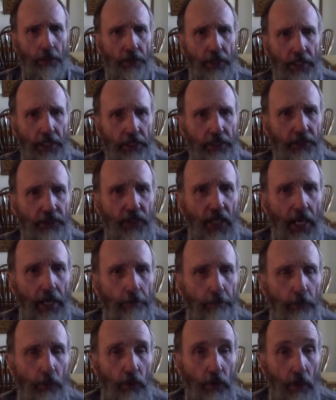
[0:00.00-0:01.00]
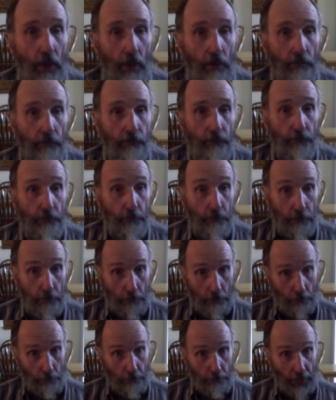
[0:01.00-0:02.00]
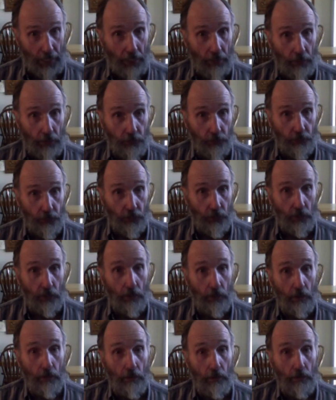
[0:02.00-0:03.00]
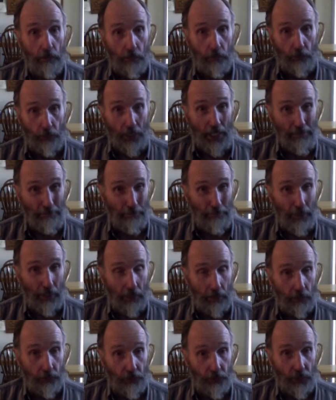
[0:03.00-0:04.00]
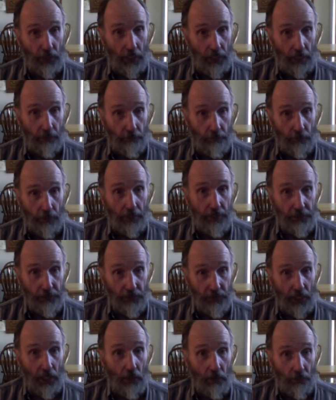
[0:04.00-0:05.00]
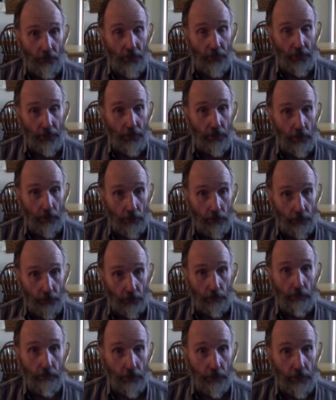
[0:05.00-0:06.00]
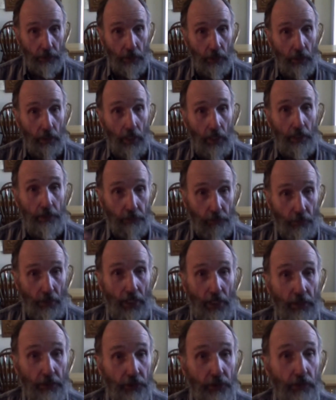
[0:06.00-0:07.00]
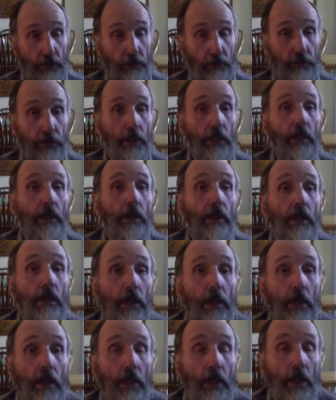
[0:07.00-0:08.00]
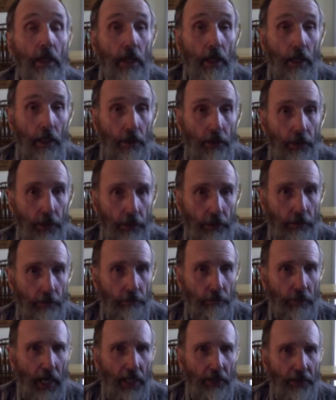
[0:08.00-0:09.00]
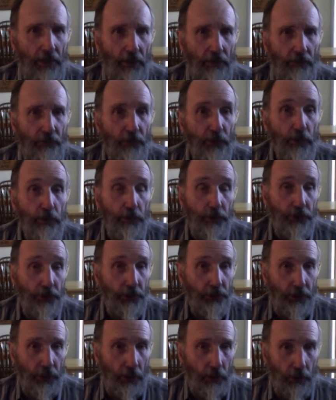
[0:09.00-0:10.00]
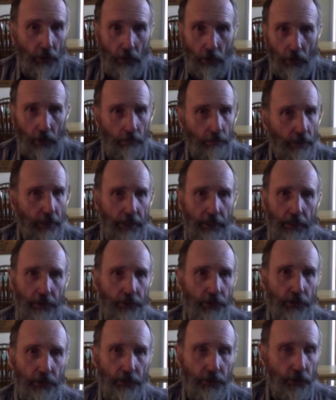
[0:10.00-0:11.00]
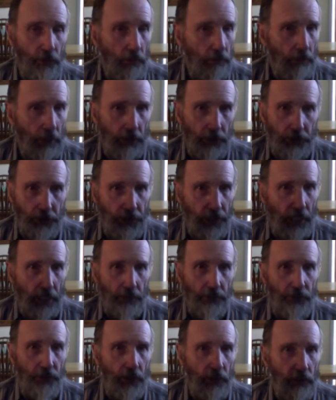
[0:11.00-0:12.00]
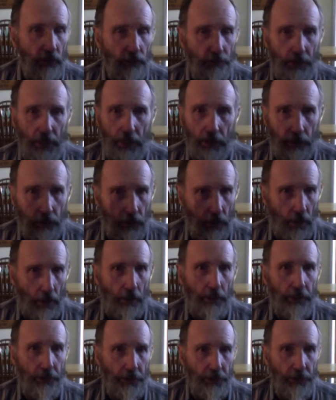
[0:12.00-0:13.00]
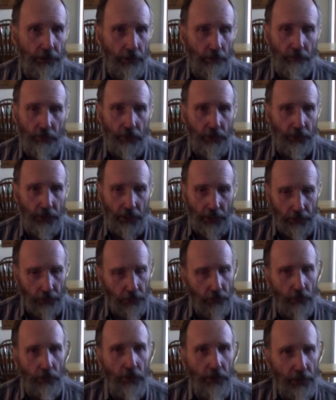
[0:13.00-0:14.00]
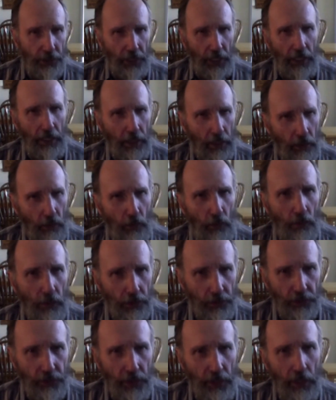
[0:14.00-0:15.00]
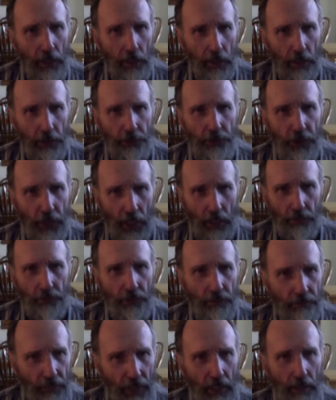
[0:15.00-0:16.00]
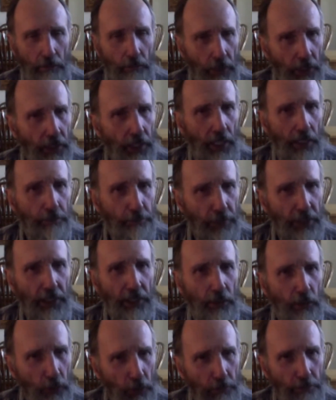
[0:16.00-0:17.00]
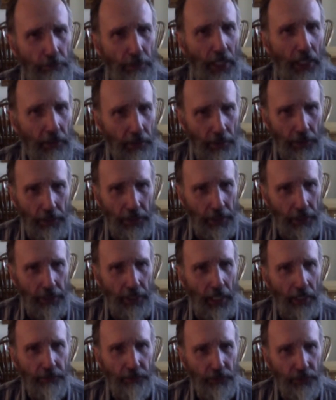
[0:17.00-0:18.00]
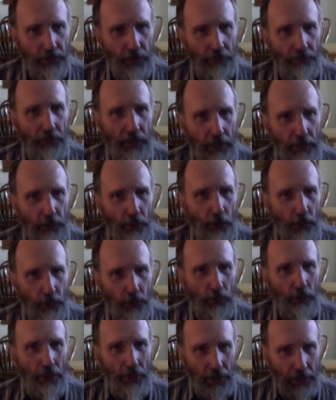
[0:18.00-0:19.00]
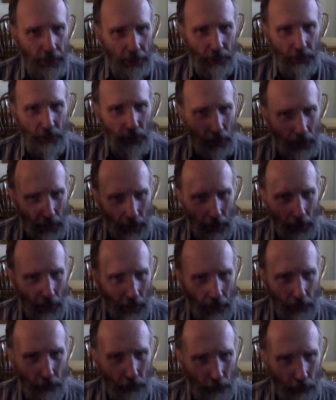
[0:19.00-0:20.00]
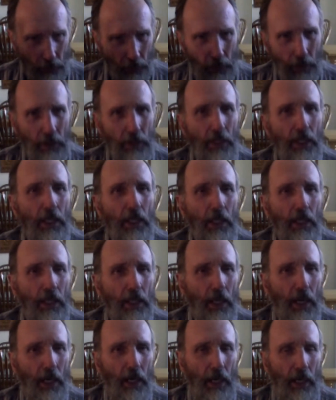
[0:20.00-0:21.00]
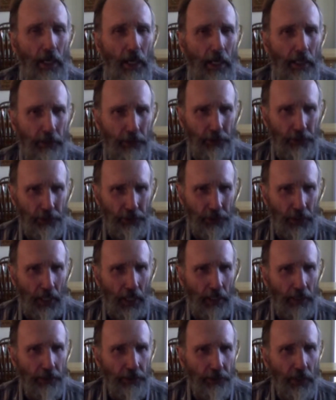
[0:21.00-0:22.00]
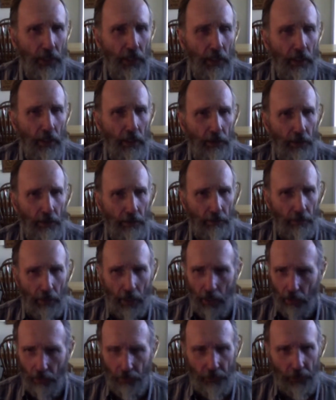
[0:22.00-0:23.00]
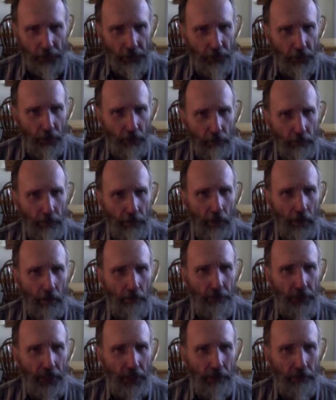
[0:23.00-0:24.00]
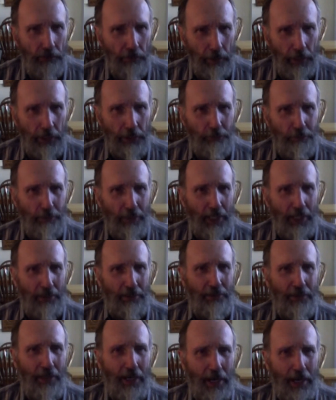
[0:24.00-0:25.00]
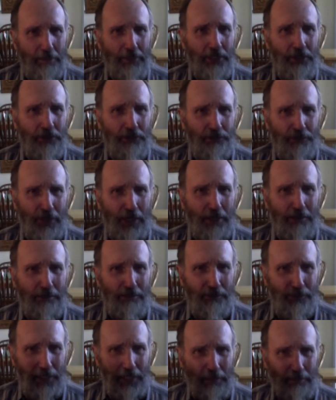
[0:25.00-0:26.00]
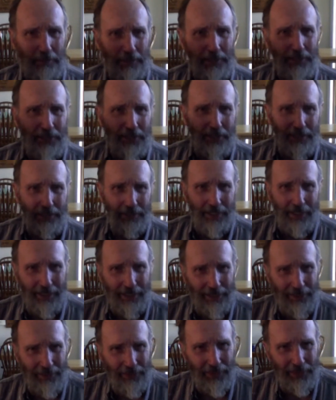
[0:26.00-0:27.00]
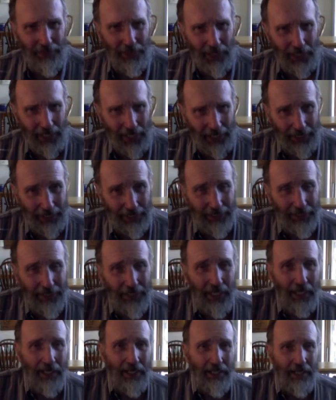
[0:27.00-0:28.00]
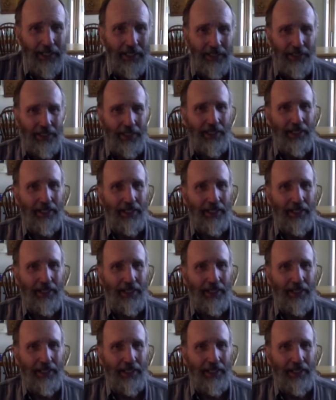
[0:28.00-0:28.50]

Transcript: the example of parents, grandparents that had raised healthy children and grandchildren. That by their fruits you shall know them, because there's so much nonsense being taught at the university. You couldn't take a course in child development and be a good parent. It has nothing to do with it. It's an intellectual exercise. The healthy children are being raised by the Amish farm families and the like, and